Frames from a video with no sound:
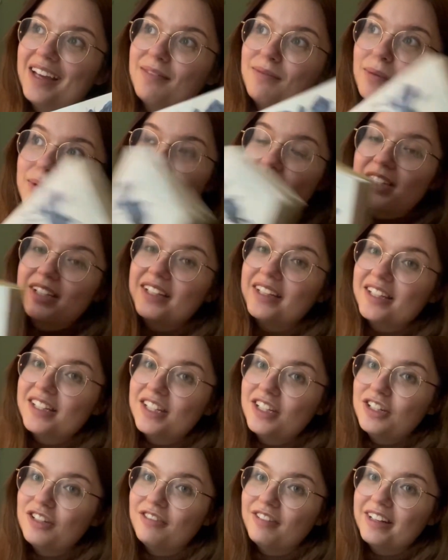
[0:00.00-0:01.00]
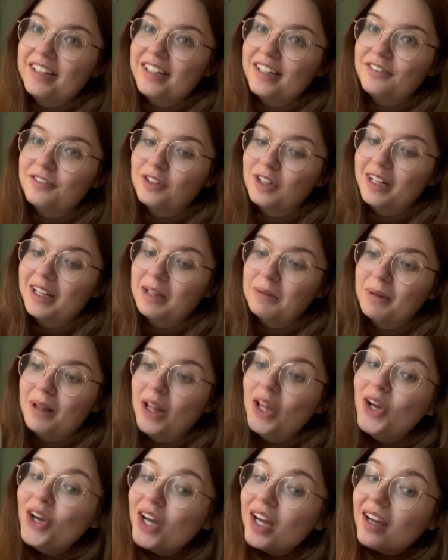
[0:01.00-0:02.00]
I'm probably just gonna continue reading for a little bit
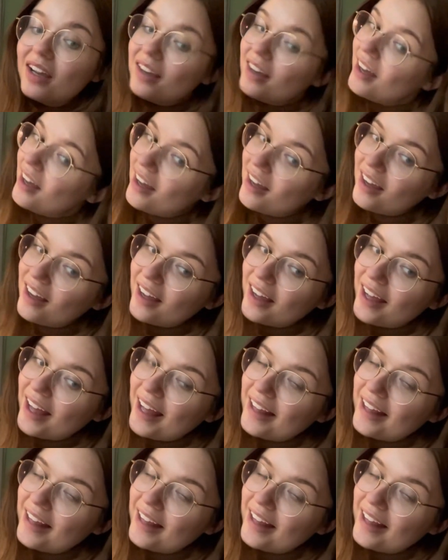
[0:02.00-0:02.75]
longer,